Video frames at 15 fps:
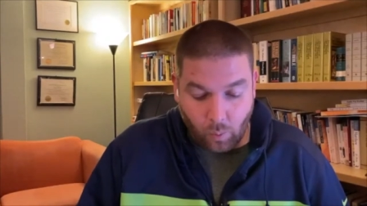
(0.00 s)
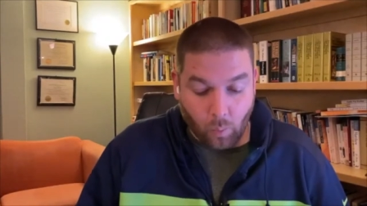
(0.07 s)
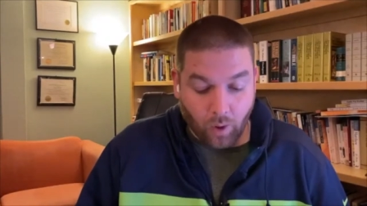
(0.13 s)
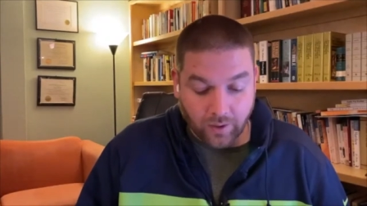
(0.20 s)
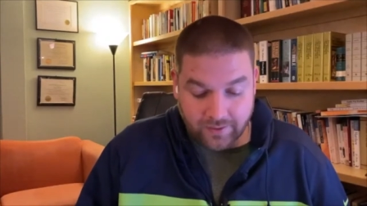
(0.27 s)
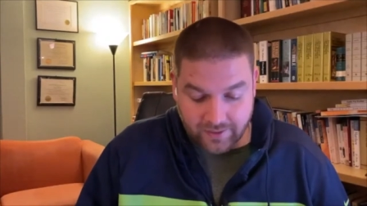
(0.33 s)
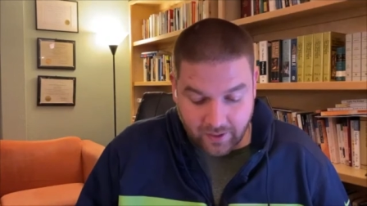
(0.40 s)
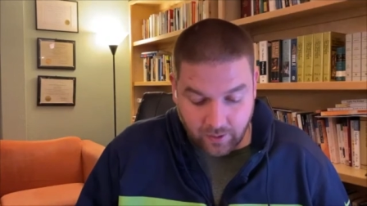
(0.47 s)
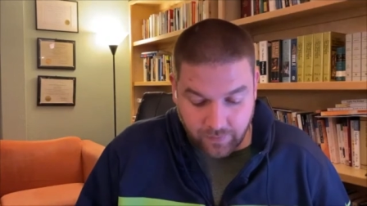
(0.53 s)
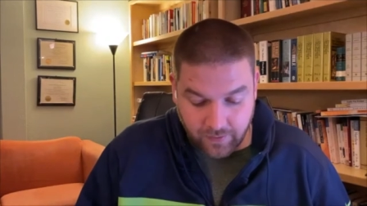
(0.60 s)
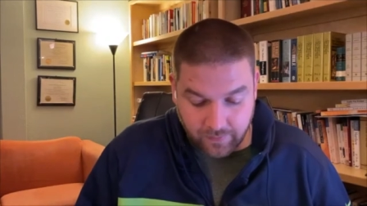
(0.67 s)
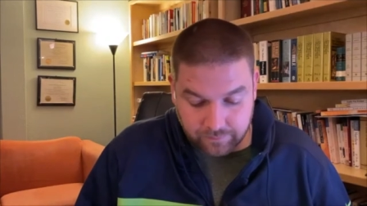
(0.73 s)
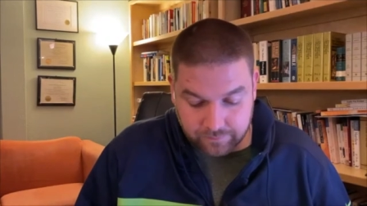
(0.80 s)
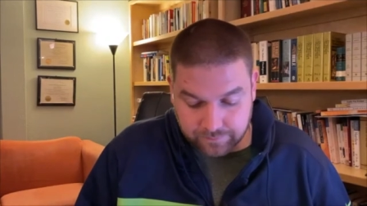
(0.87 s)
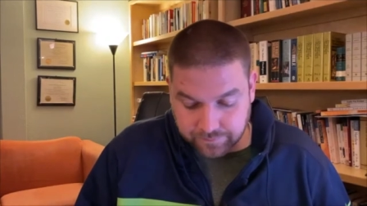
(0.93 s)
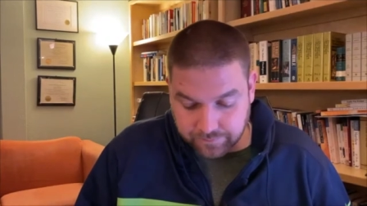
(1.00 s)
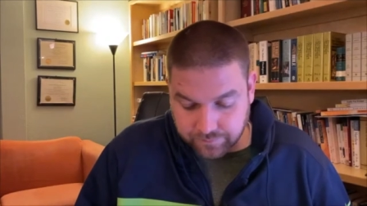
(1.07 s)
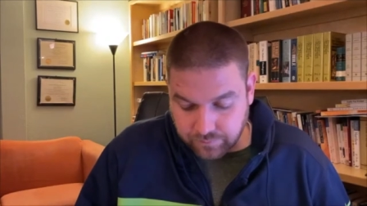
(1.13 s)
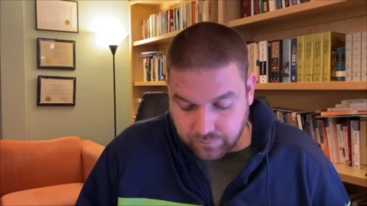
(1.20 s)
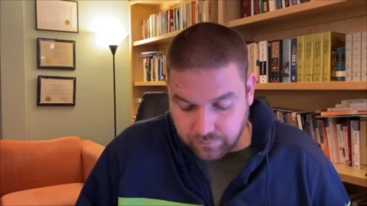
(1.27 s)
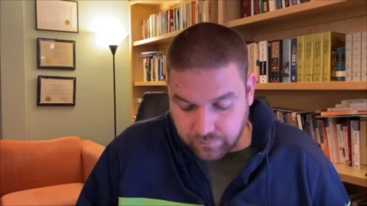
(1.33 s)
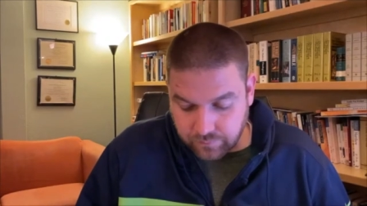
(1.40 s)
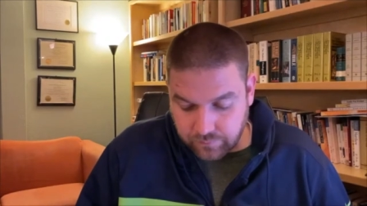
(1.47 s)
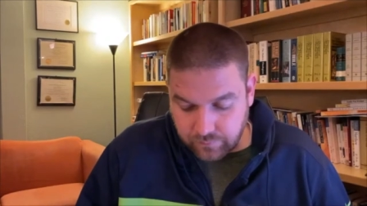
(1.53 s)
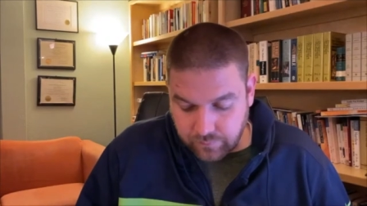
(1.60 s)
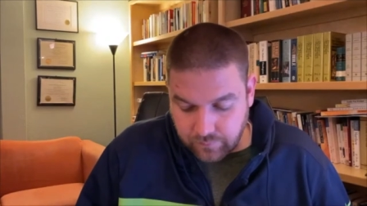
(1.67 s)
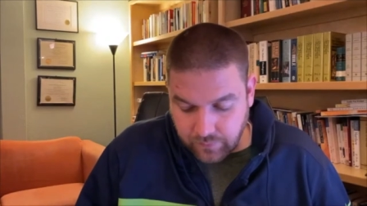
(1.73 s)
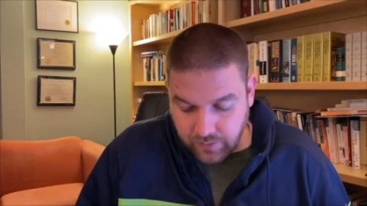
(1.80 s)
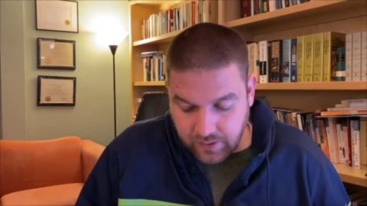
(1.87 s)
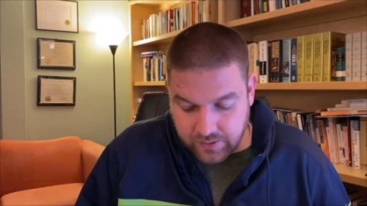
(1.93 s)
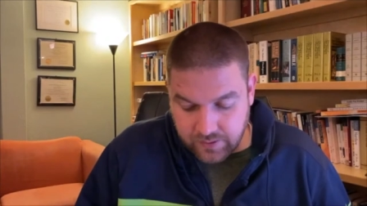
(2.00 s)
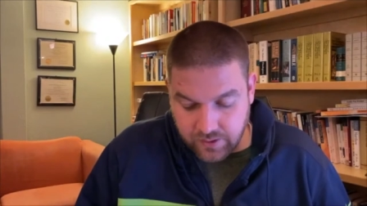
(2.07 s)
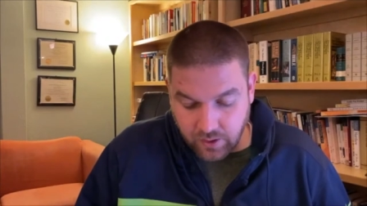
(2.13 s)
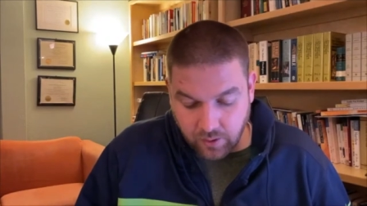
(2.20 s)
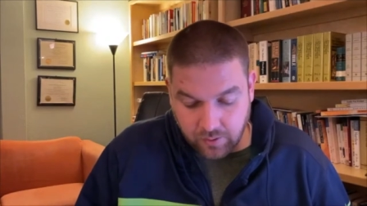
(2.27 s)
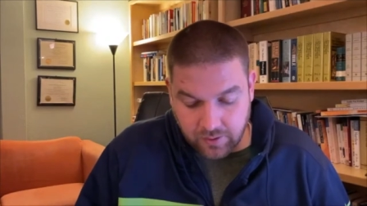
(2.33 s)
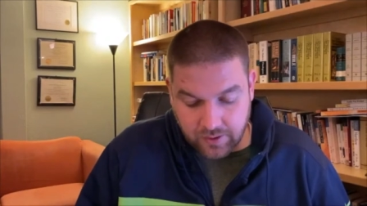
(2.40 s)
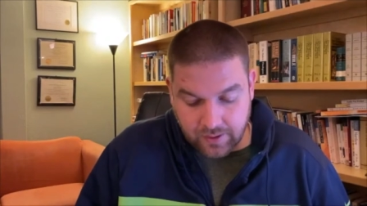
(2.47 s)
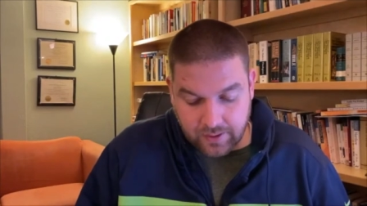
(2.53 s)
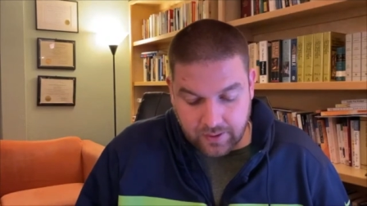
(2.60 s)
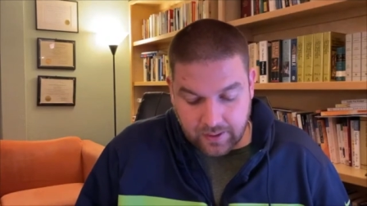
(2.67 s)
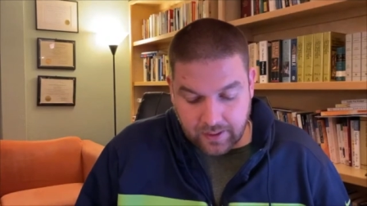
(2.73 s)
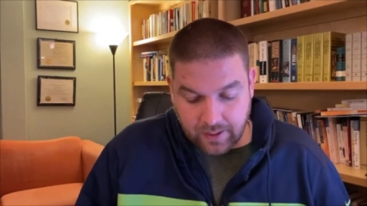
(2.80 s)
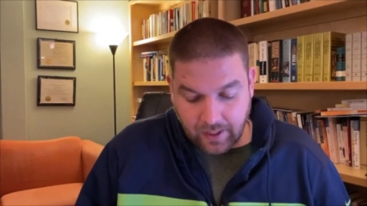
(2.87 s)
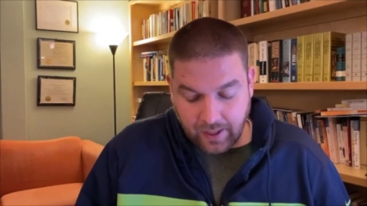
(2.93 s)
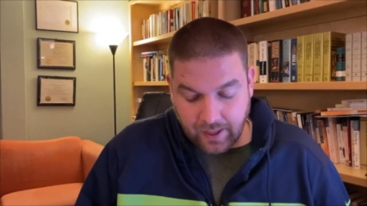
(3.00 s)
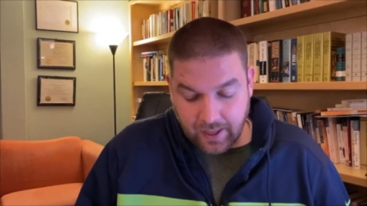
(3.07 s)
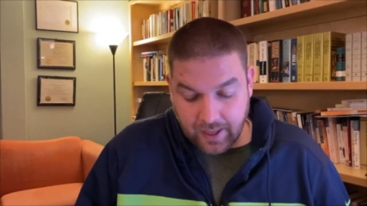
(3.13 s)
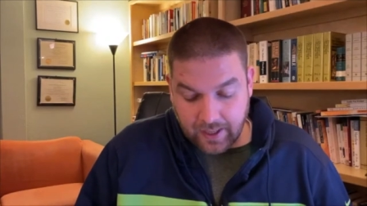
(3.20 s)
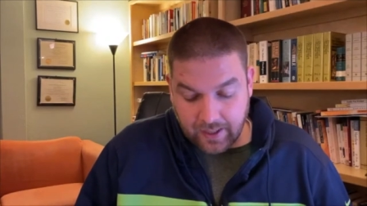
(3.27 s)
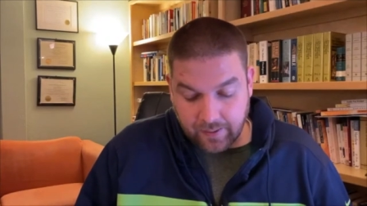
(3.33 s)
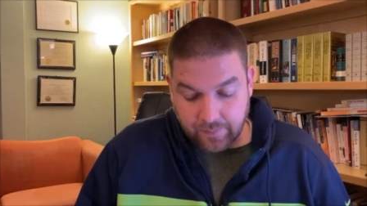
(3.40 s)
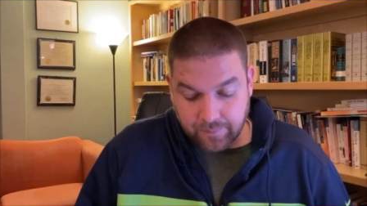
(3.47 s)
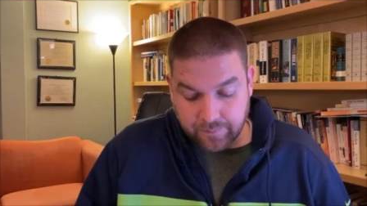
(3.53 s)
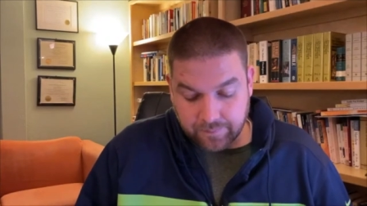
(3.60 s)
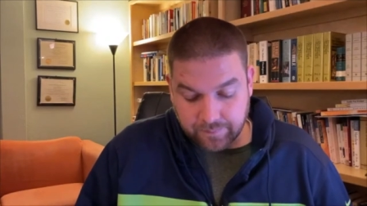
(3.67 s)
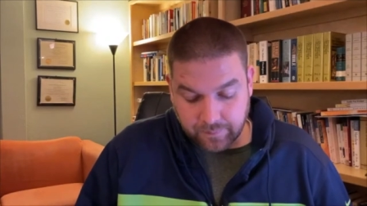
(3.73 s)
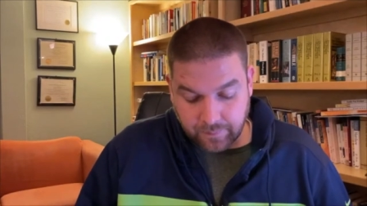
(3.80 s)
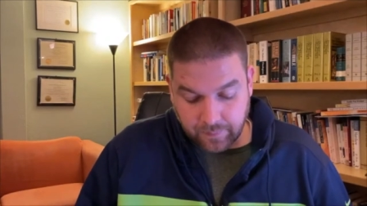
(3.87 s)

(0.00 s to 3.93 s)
want to help them. And so, um,